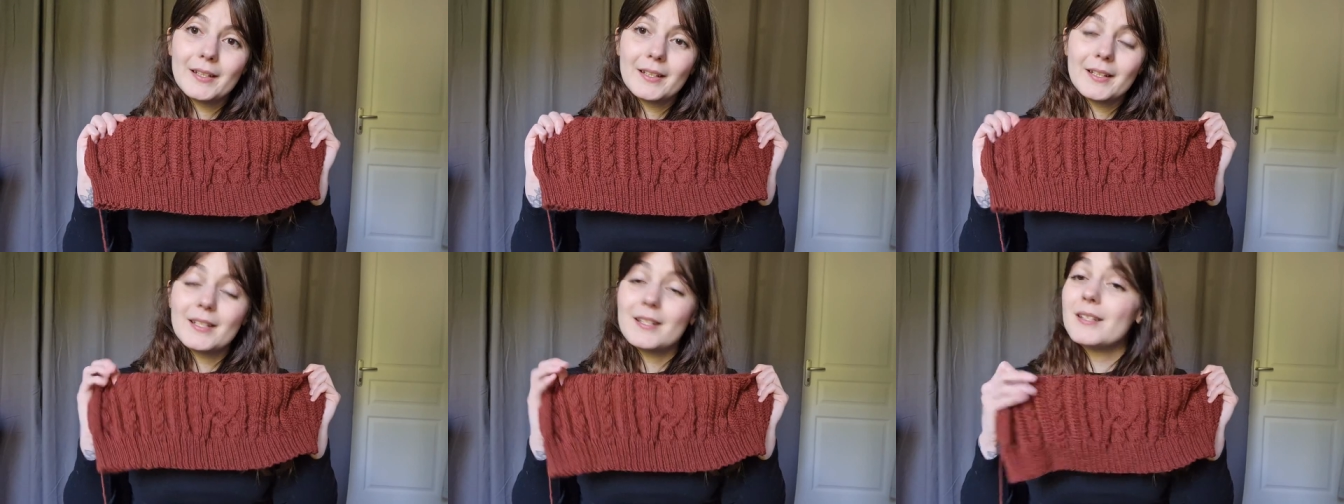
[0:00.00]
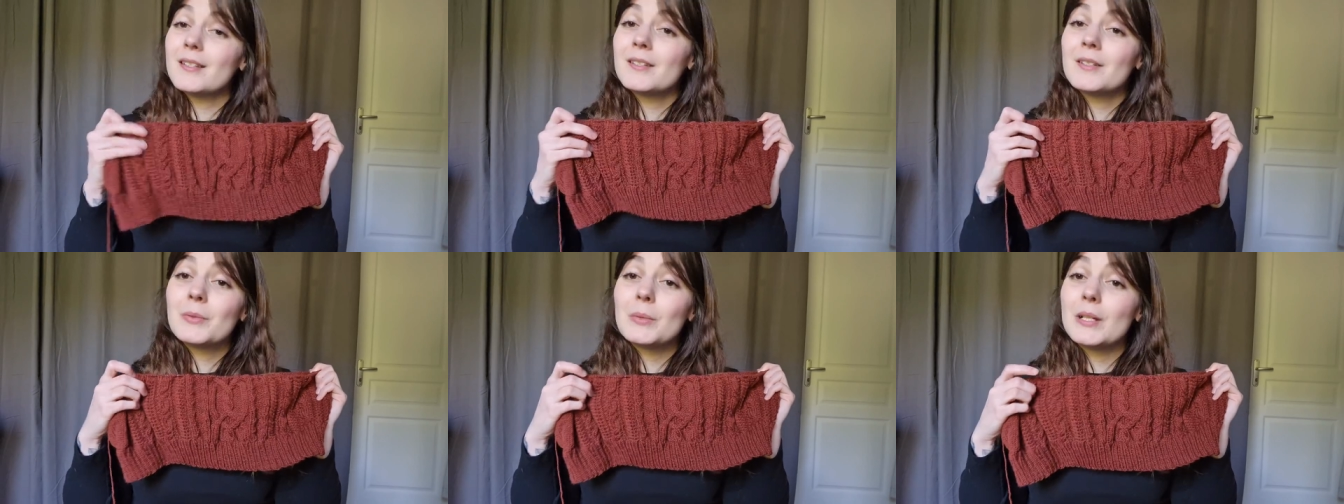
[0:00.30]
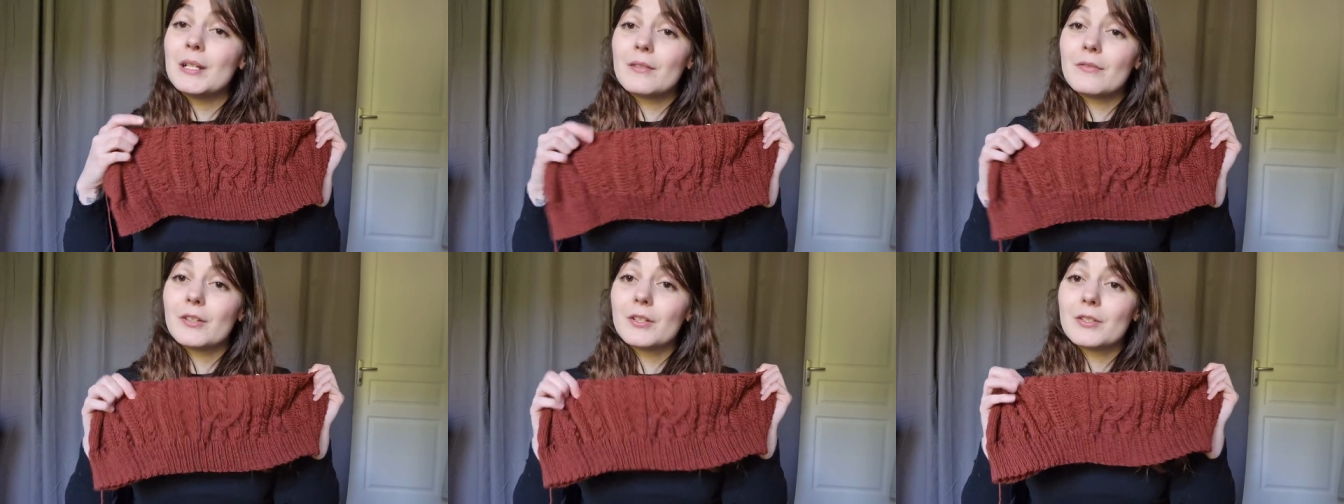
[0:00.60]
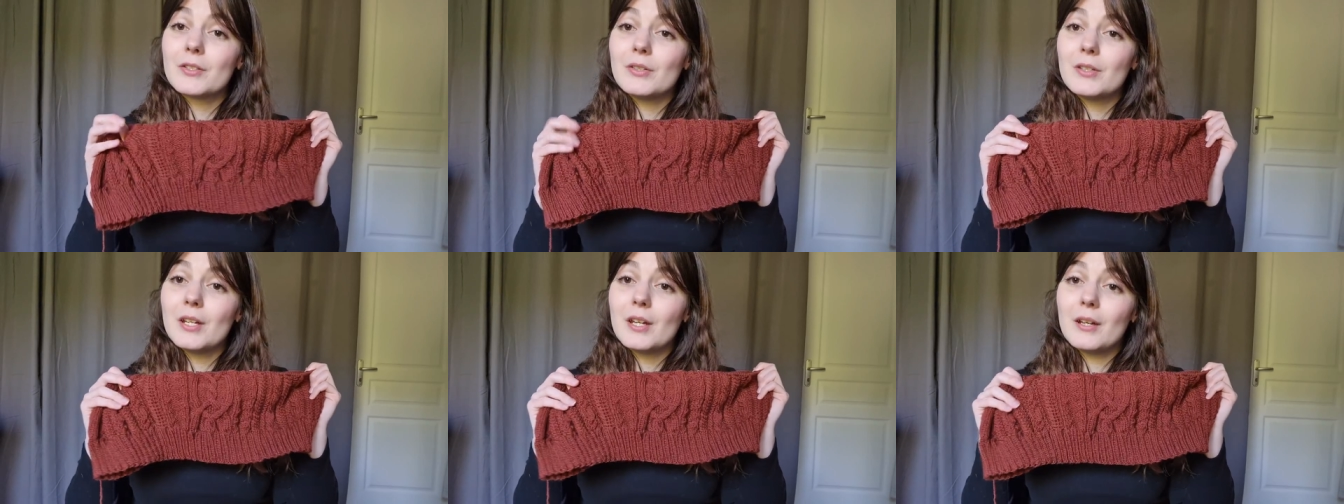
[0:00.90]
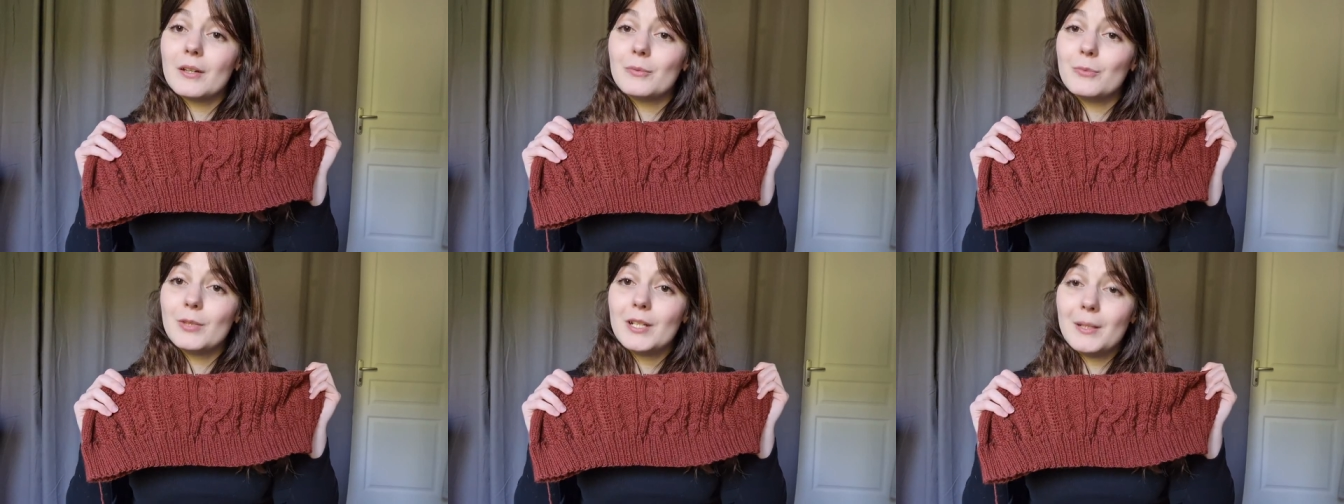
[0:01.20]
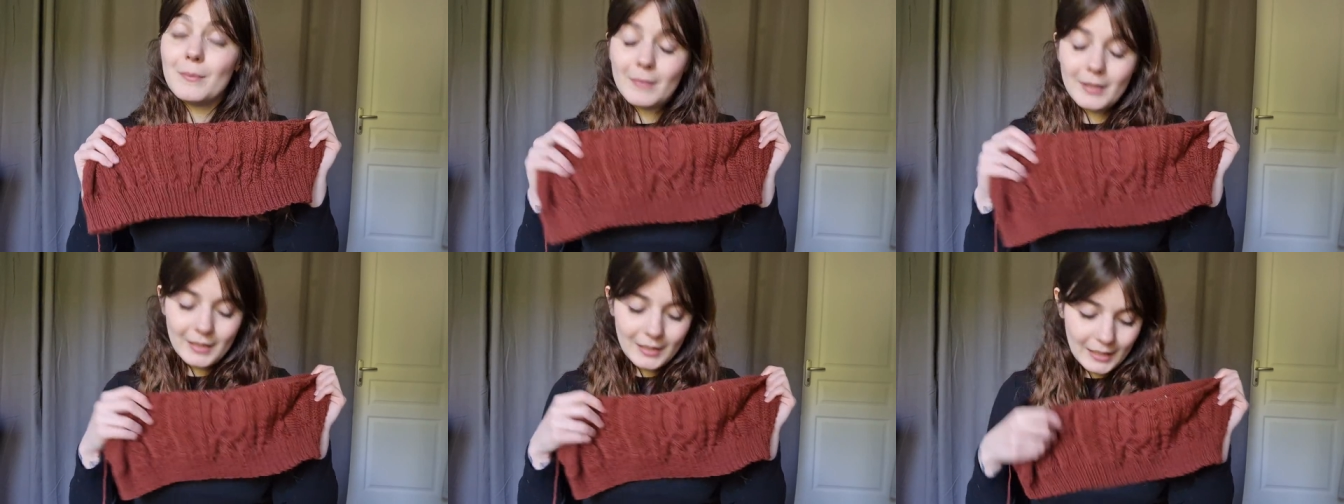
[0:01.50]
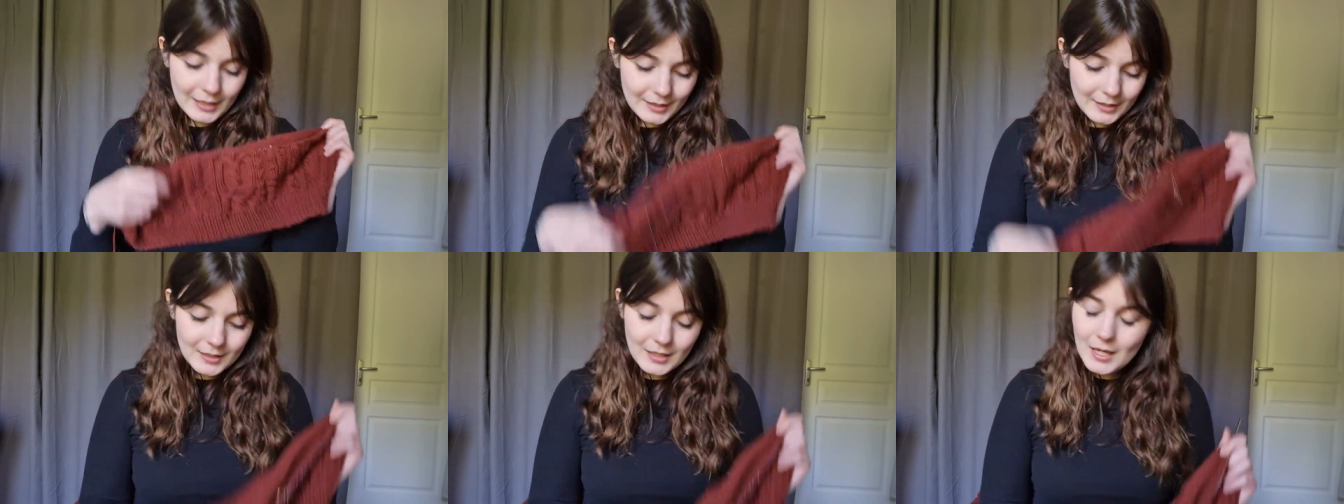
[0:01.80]
this is really fun to knit and really
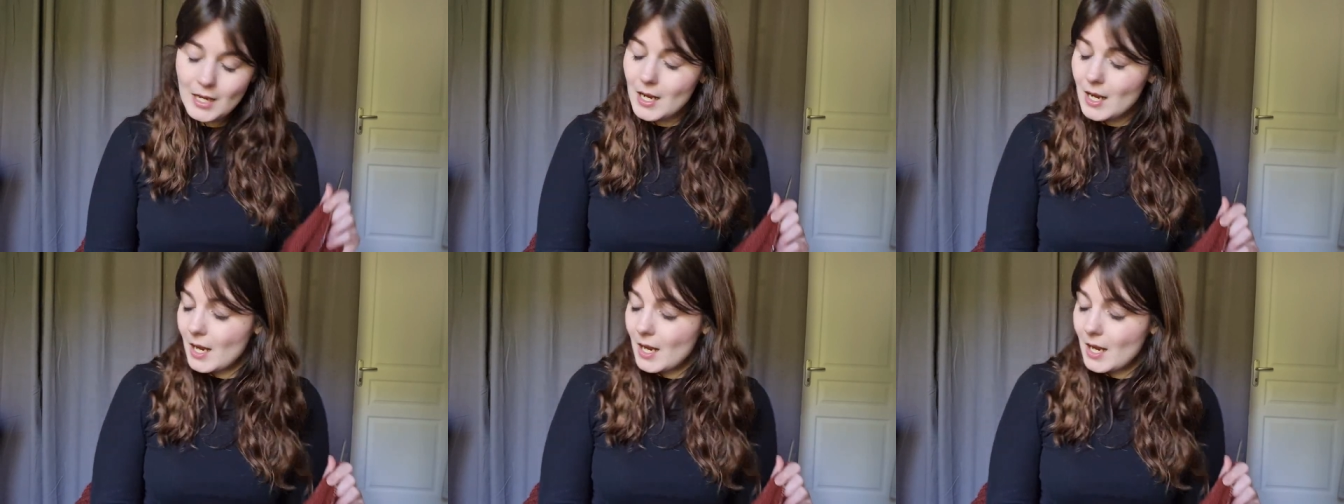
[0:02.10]
mindless,